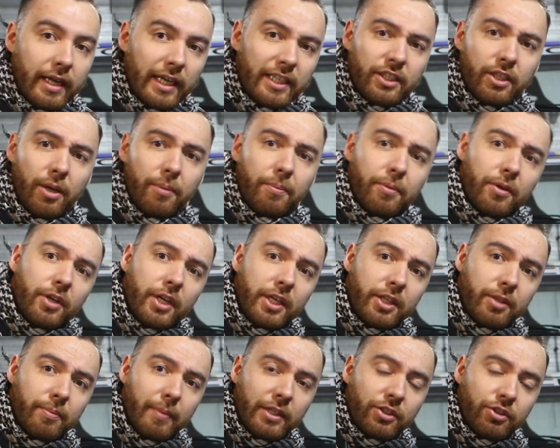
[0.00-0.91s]
Next up, you
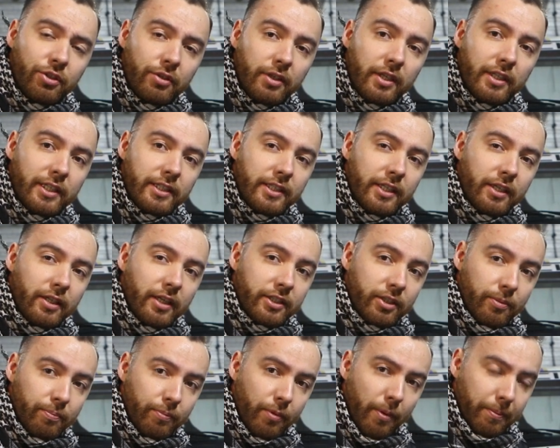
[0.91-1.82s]
need to make sure that the tail
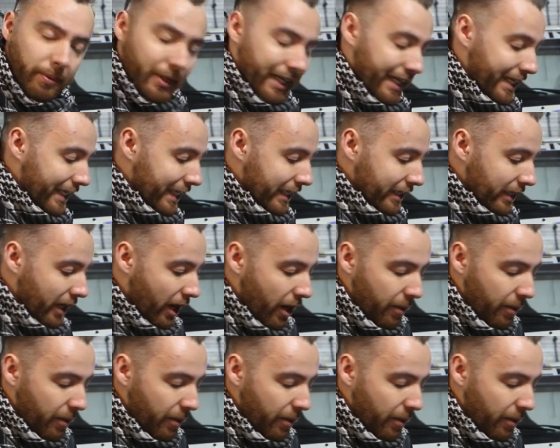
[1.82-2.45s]
lights are properly cleaned.